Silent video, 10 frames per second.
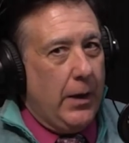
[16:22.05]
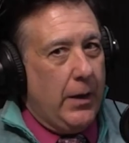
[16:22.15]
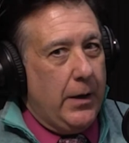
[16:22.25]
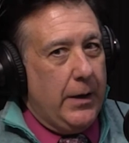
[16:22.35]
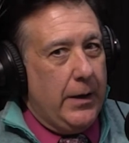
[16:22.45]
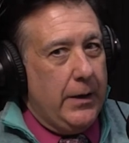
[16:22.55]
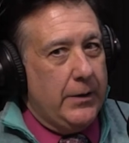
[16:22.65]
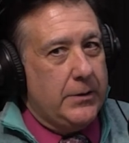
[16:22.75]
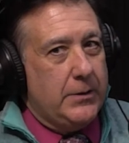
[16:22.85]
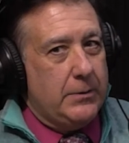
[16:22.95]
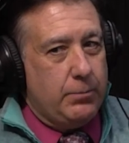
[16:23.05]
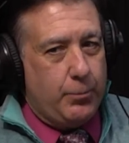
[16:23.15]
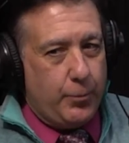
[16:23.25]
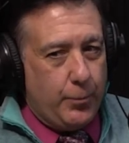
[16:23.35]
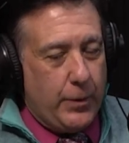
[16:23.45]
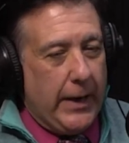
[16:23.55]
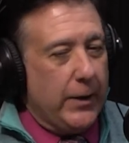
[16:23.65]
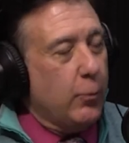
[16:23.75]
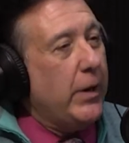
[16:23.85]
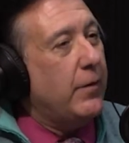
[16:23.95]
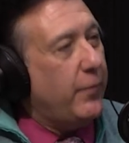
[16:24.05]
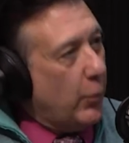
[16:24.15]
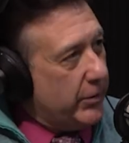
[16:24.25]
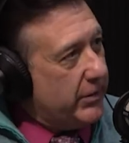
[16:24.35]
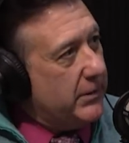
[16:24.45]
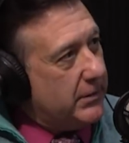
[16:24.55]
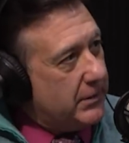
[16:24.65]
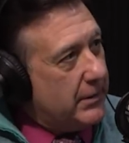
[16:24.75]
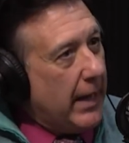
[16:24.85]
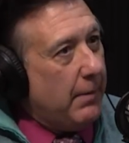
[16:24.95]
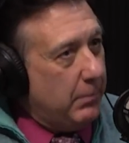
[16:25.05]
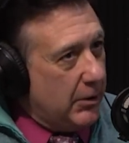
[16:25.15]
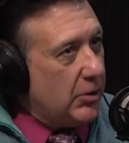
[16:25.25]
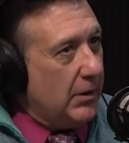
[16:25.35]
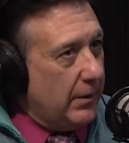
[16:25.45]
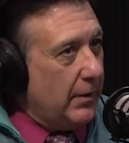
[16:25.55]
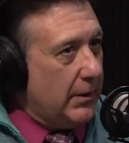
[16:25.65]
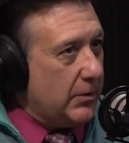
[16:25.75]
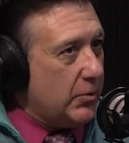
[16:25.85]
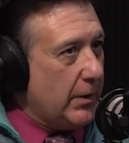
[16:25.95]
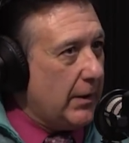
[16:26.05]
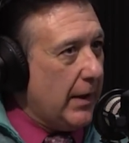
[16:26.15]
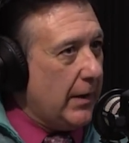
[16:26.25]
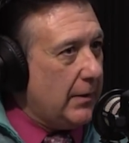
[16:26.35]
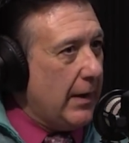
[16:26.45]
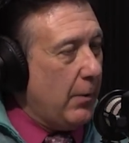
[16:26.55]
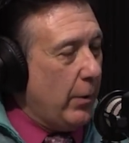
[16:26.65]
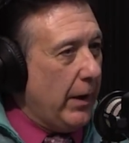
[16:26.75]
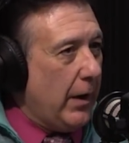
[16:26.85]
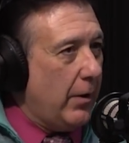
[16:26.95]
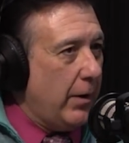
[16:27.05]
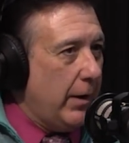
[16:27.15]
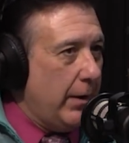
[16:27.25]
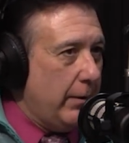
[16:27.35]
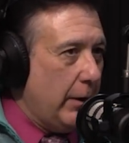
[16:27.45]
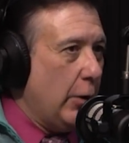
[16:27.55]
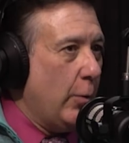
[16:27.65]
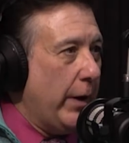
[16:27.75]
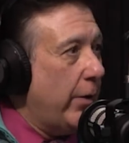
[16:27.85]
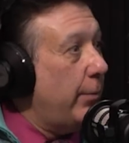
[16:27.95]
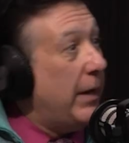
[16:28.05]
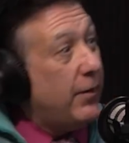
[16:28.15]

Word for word: uh, is kind of reinforces that mission of the district that that we are a you know we are a